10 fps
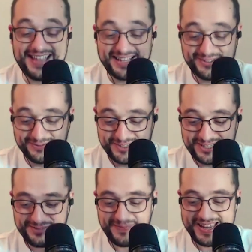that you've
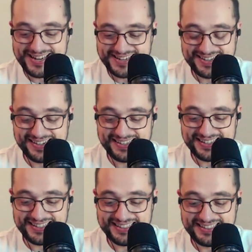just mentioned
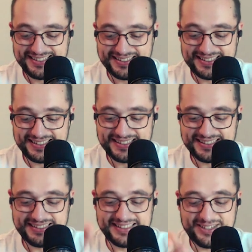
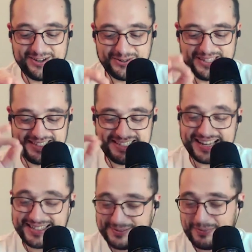the you know, the
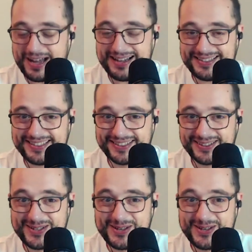chess part,